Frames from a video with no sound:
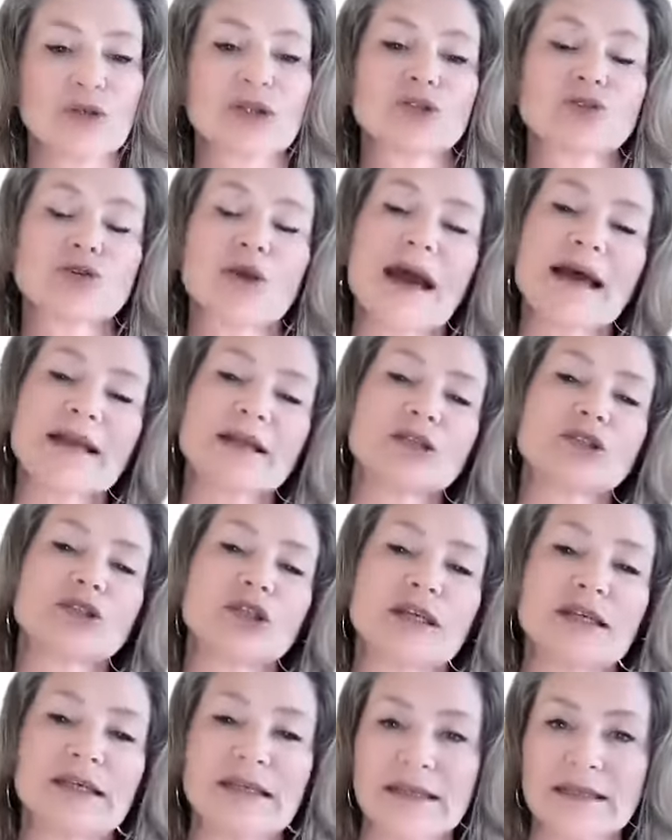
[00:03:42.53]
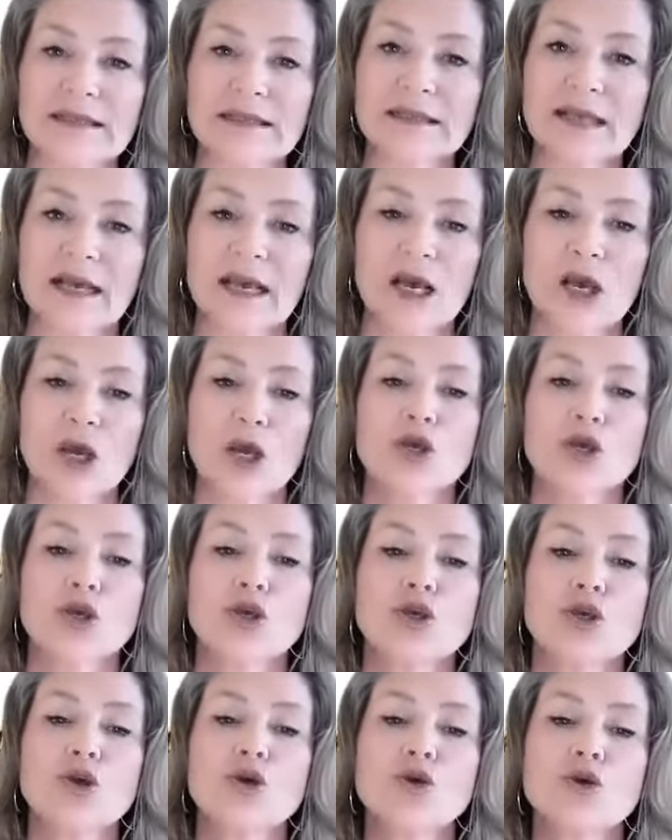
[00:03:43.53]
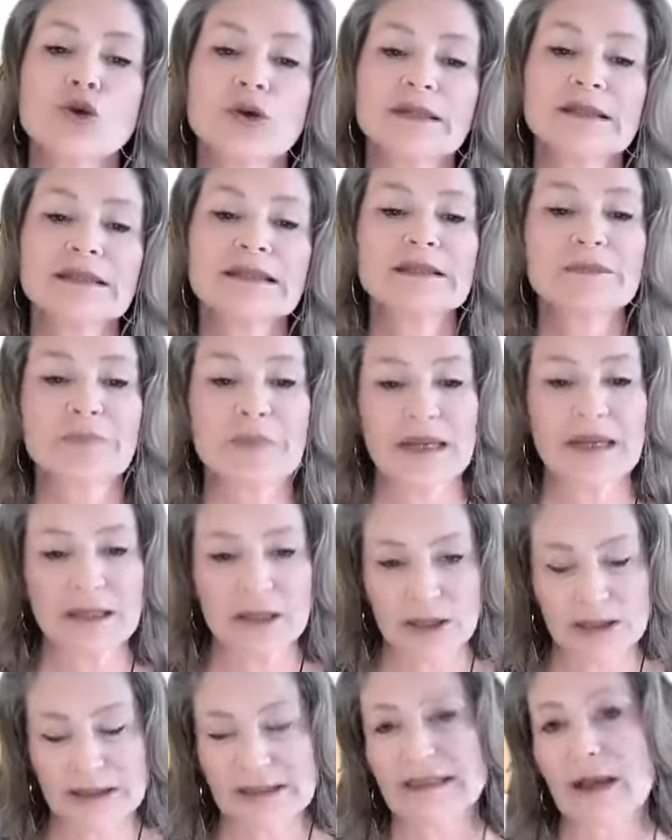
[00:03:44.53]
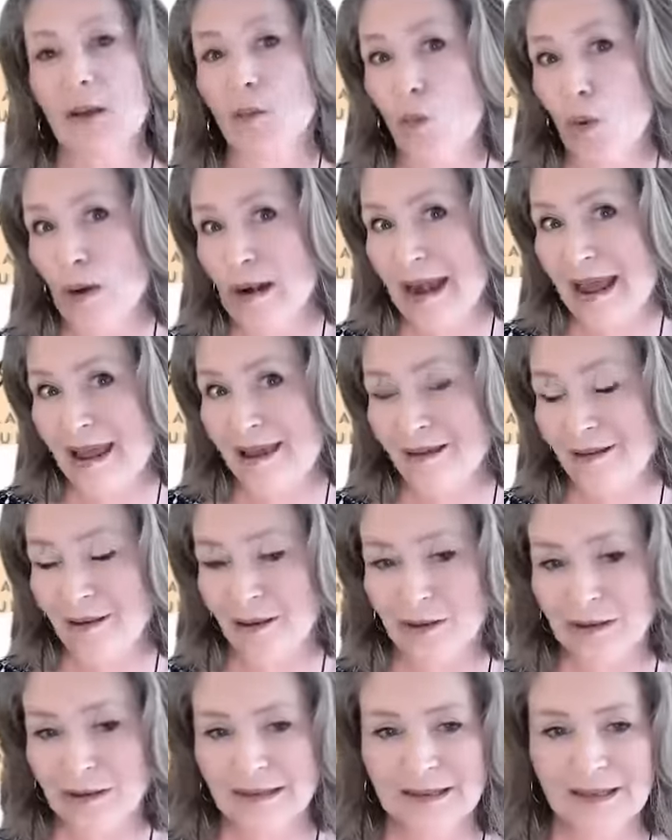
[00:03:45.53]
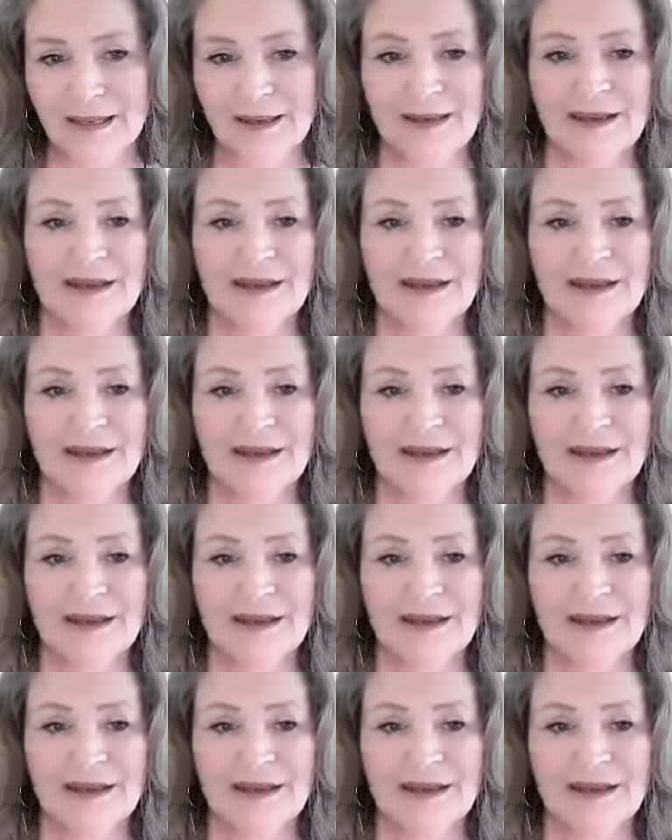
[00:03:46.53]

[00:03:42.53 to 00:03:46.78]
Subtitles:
A strategy is you can speak to someone else.